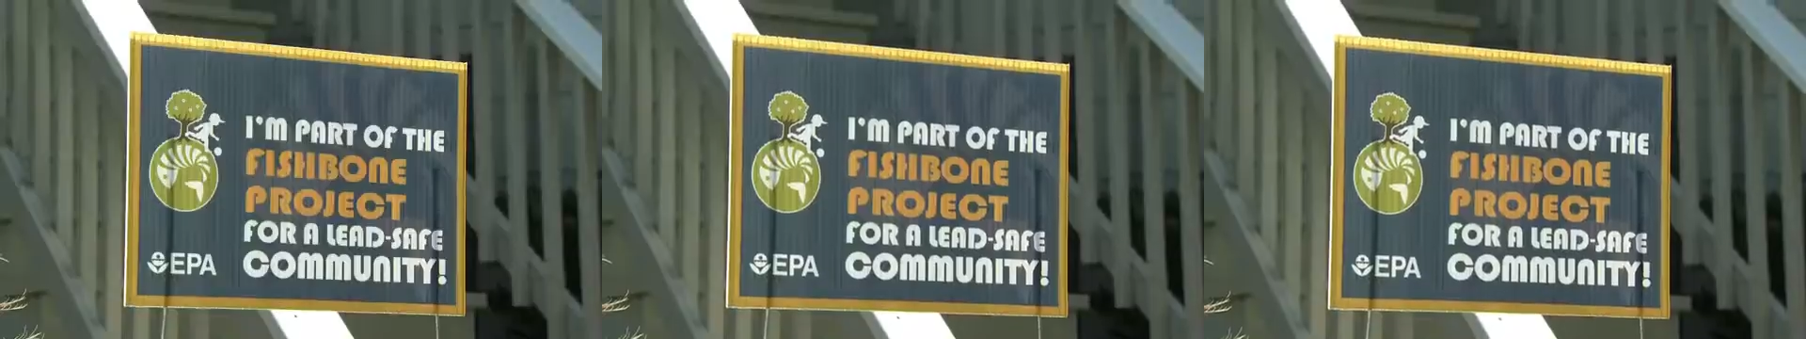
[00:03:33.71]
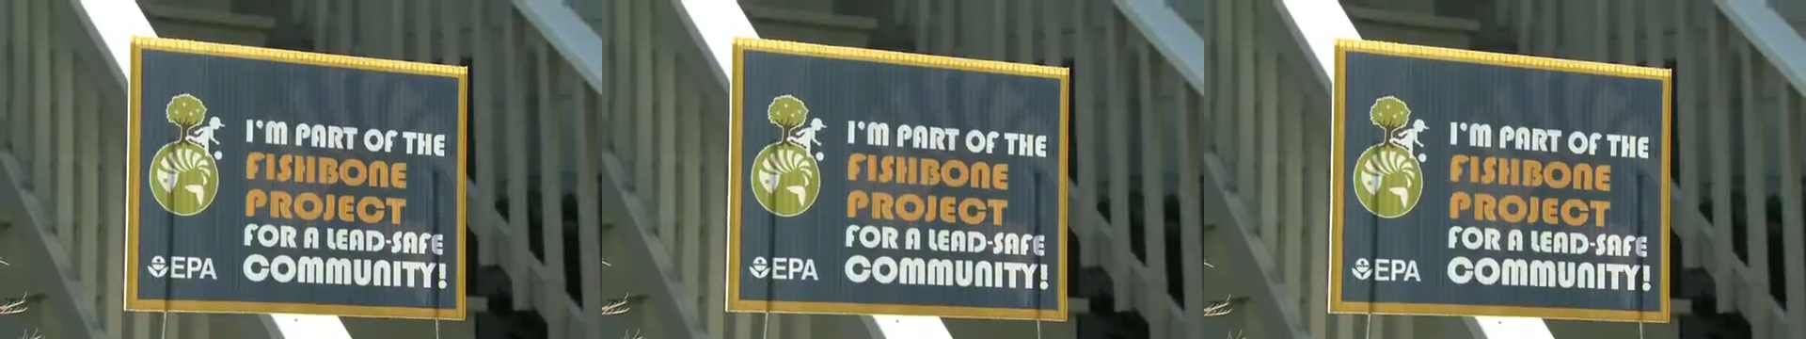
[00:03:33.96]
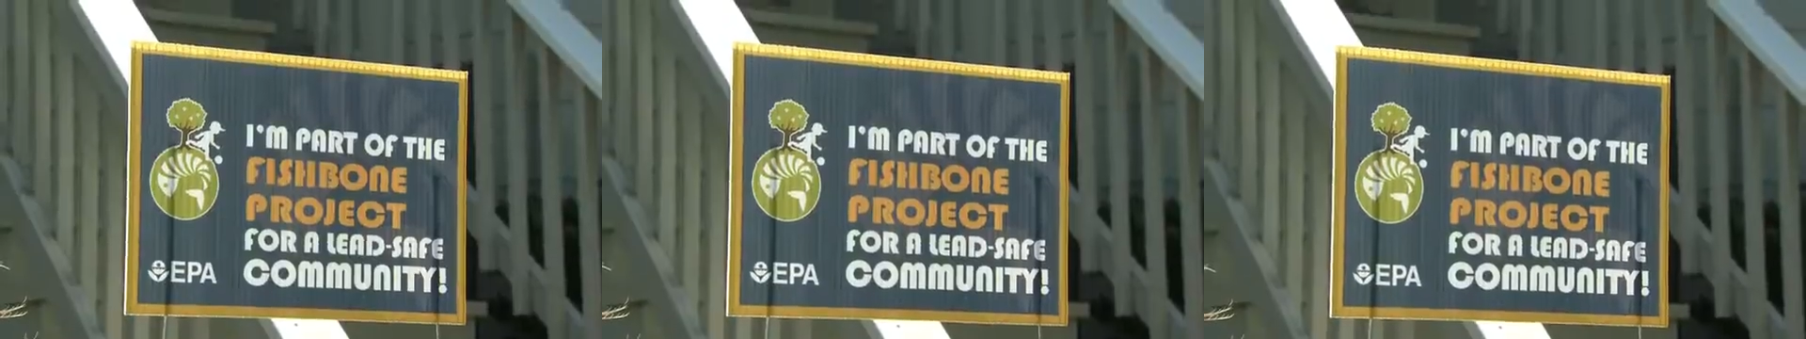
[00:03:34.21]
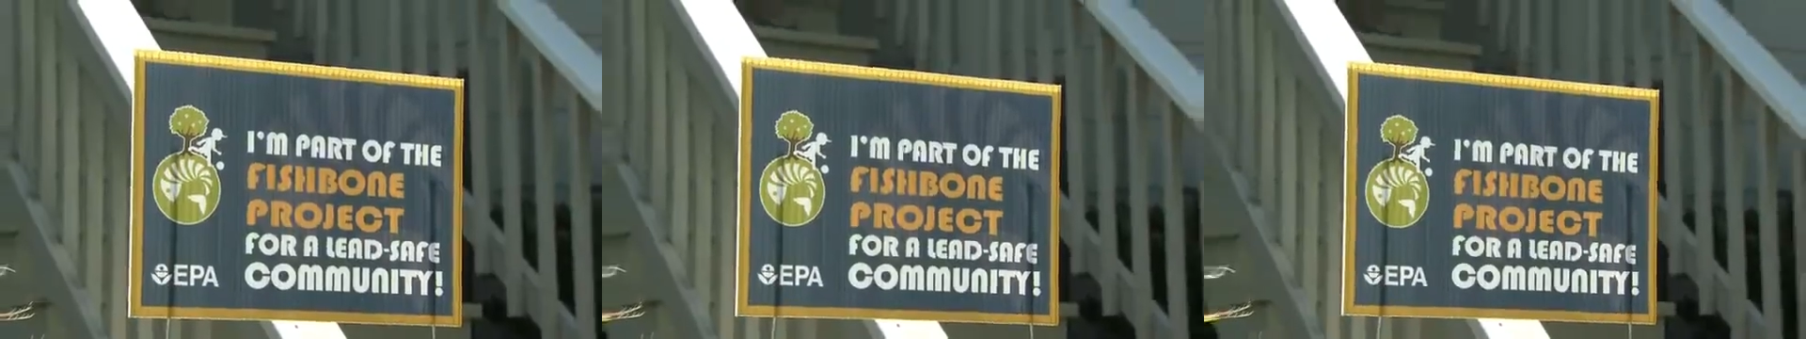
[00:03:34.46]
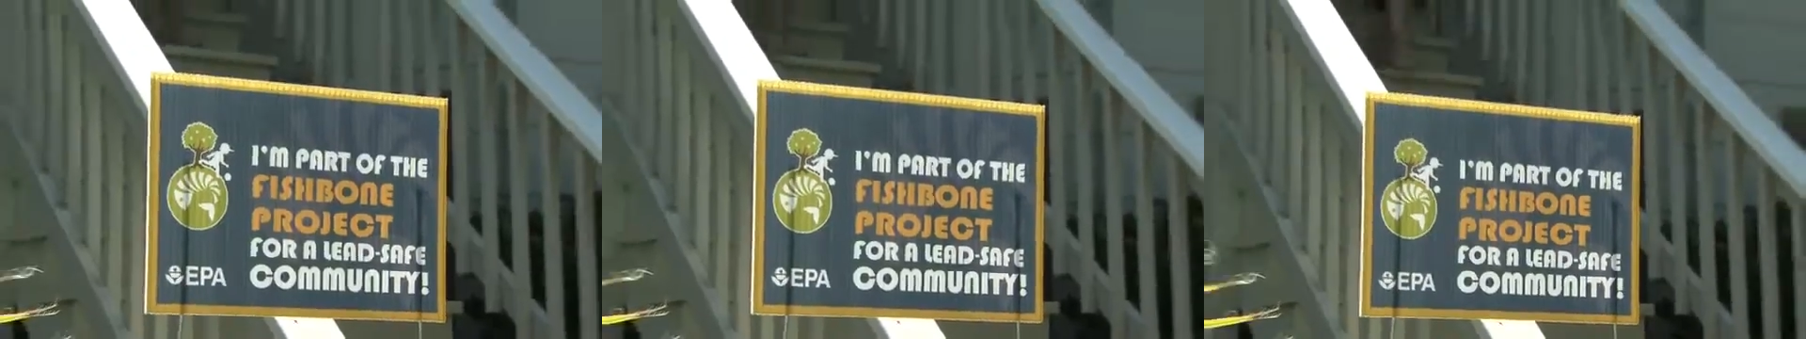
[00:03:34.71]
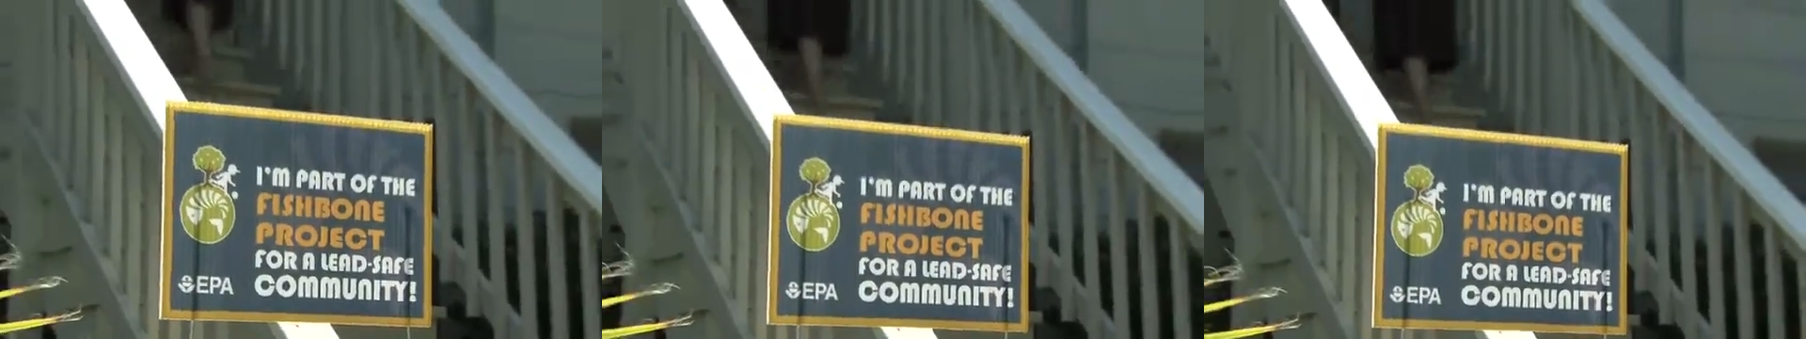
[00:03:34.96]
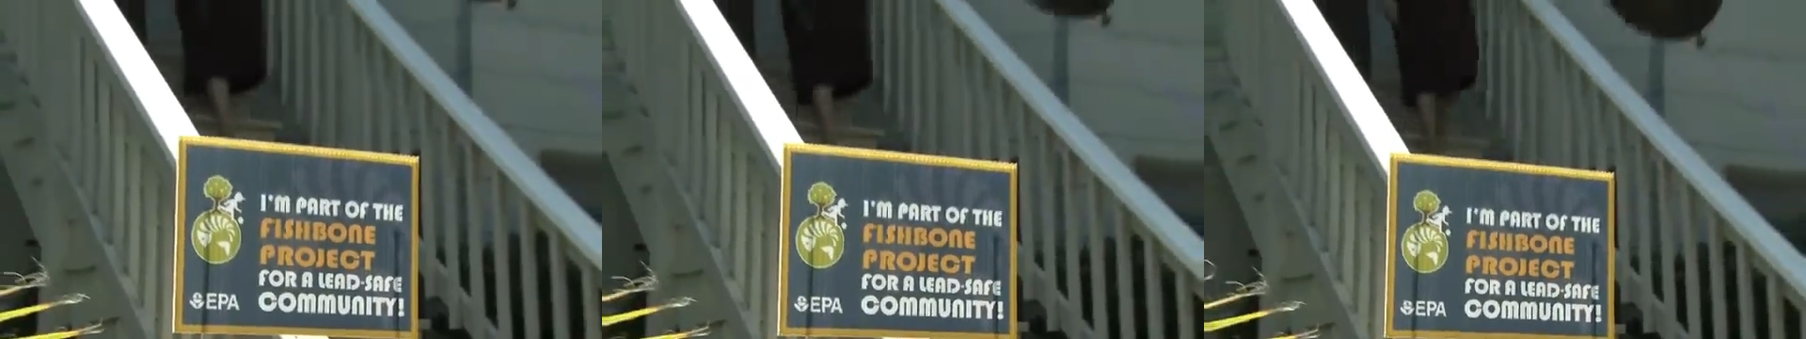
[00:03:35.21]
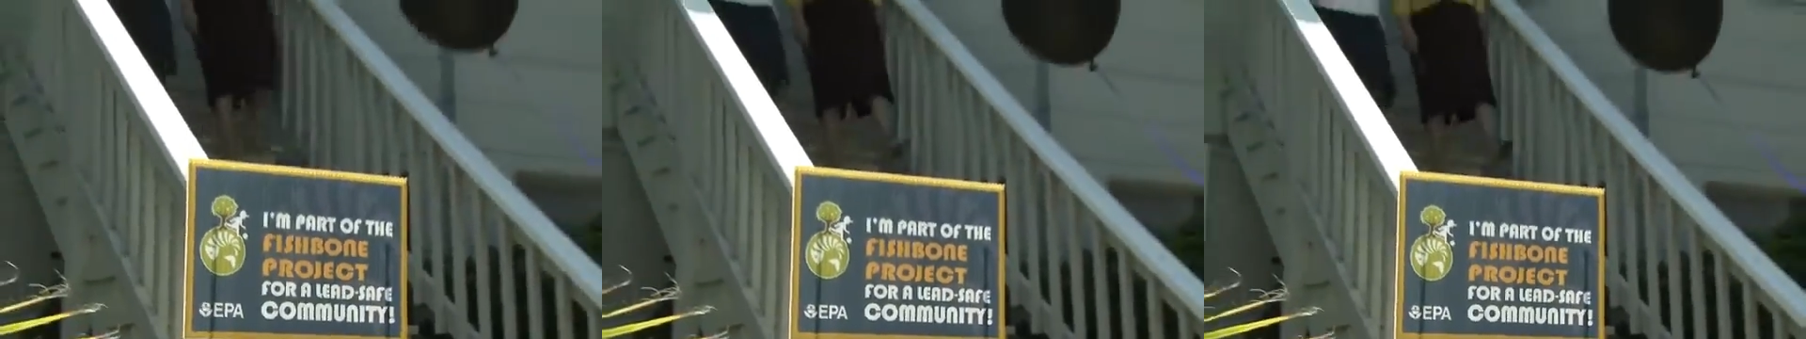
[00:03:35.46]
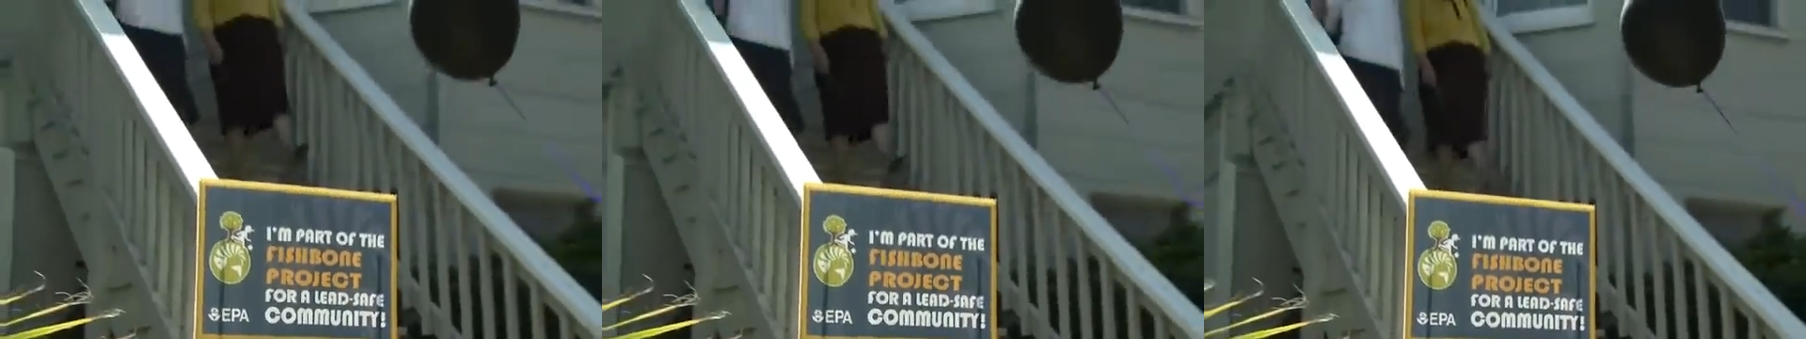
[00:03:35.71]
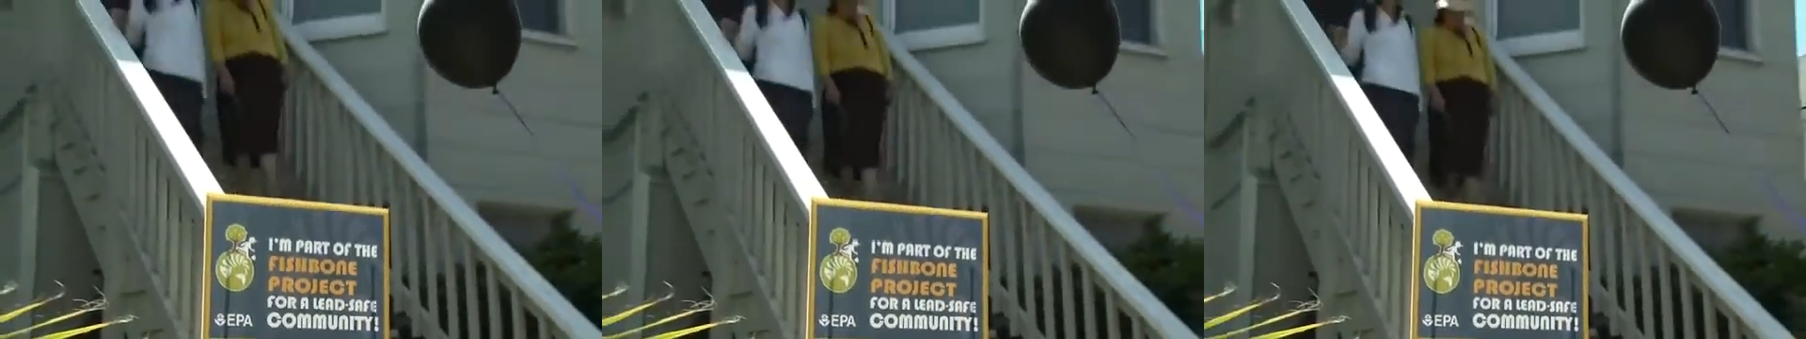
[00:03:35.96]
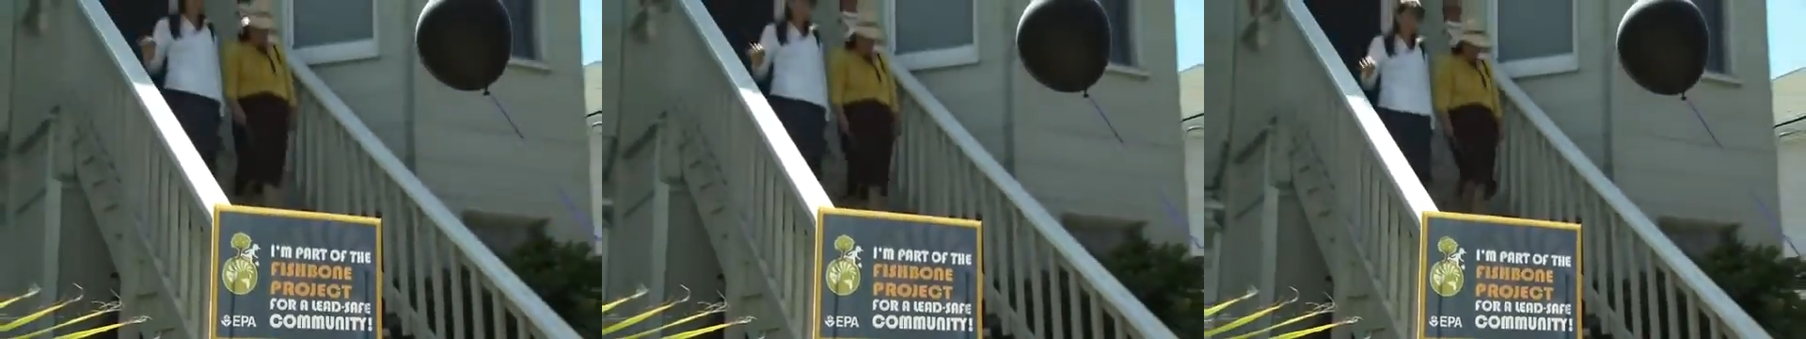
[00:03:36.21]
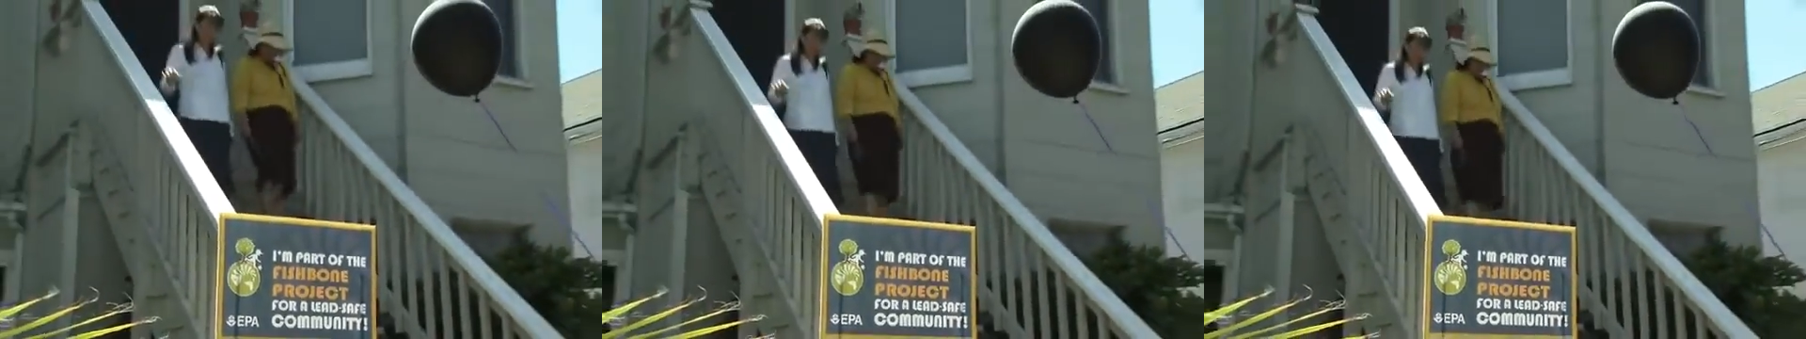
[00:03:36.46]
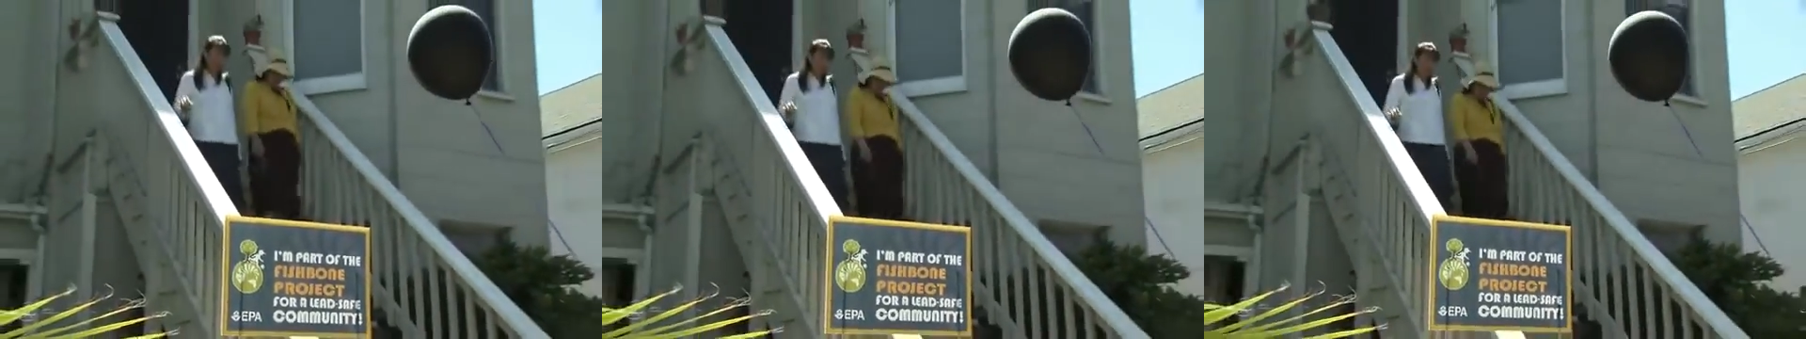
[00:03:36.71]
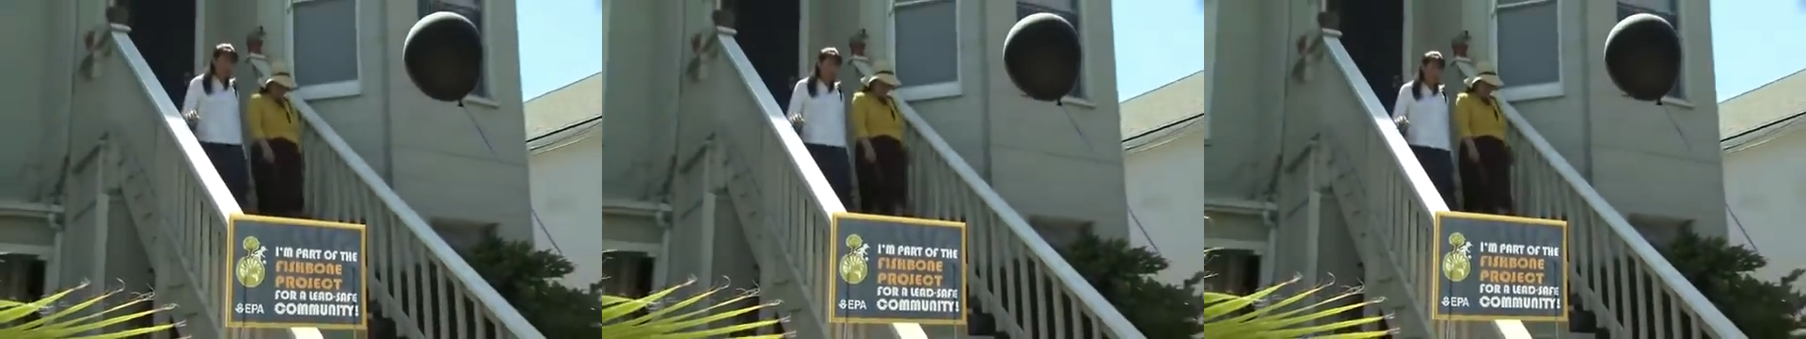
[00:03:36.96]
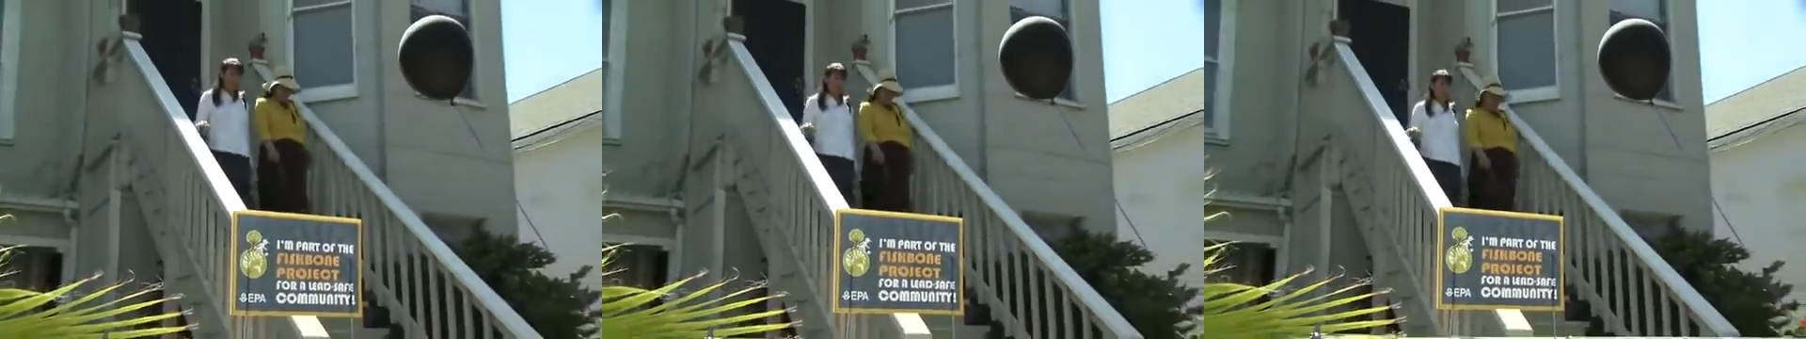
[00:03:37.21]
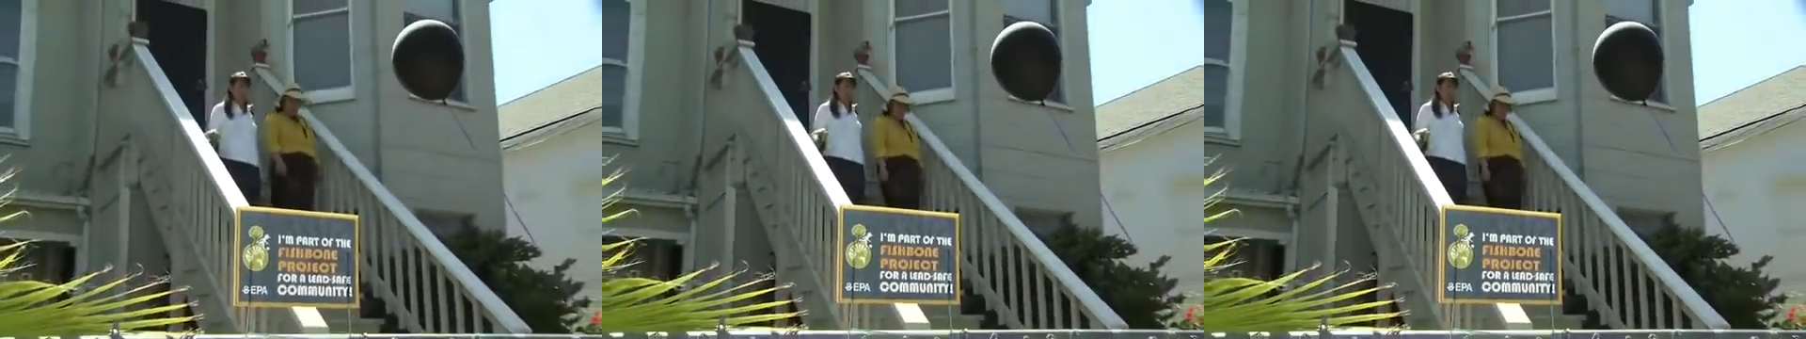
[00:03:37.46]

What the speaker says: [unreadable: no face in view]